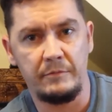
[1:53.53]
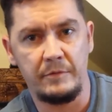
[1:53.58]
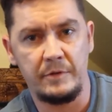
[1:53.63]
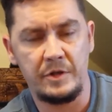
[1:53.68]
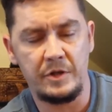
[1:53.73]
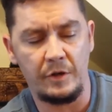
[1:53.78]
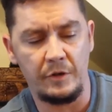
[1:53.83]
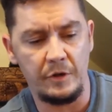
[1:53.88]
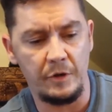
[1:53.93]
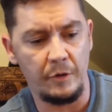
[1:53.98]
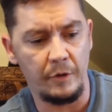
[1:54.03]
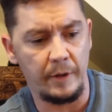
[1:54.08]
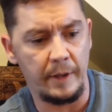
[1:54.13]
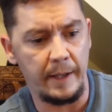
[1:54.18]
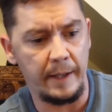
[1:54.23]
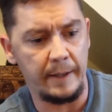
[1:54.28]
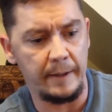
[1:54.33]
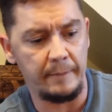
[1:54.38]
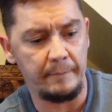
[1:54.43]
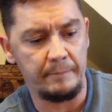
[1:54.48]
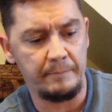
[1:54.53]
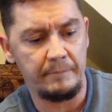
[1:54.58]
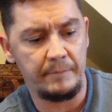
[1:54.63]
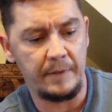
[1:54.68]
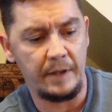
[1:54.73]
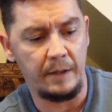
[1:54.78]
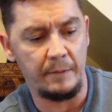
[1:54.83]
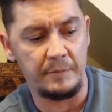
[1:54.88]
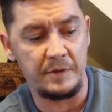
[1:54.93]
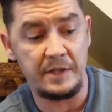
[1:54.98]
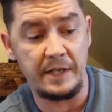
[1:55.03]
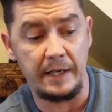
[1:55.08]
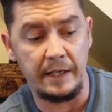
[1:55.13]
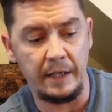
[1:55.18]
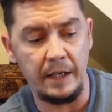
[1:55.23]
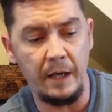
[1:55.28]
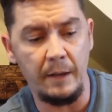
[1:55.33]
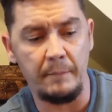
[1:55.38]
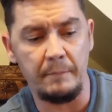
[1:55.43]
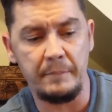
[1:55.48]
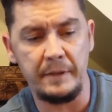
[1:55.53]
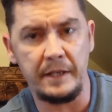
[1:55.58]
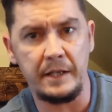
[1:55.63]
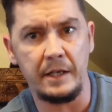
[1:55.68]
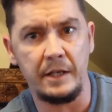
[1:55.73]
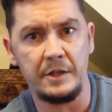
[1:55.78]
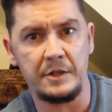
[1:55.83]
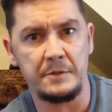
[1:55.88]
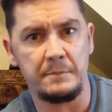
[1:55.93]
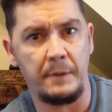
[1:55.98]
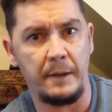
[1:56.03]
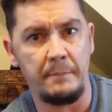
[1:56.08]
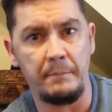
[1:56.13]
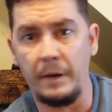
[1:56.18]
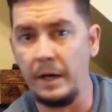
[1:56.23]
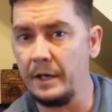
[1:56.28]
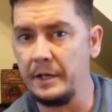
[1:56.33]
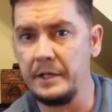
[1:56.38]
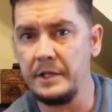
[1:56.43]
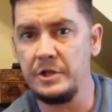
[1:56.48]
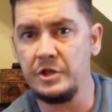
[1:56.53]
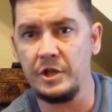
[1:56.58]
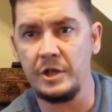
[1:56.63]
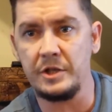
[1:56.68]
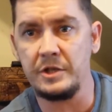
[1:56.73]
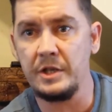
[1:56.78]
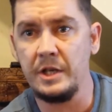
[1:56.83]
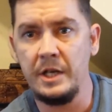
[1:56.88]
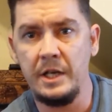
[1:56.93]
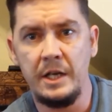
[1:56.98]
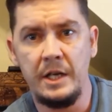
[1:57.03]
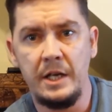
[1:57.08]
start urinating standing up, because my body just